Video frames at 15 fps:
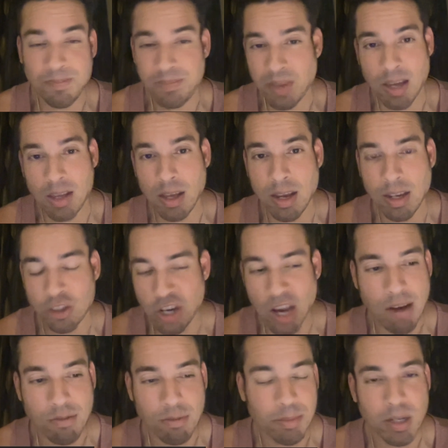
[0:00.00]
Actually,
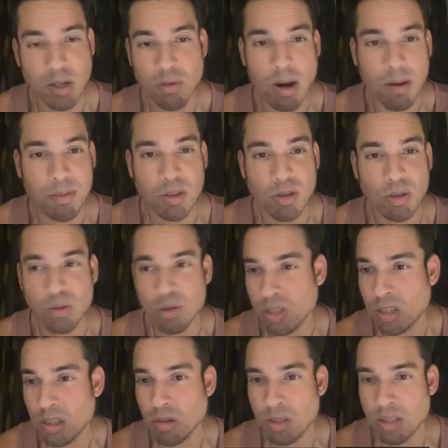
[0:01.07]
everybody around me thought he was going
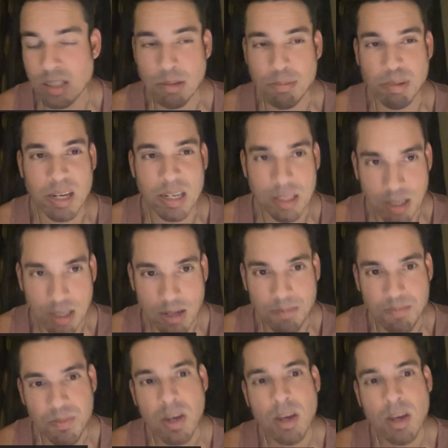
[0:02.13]
to go to sleep, but he didn't.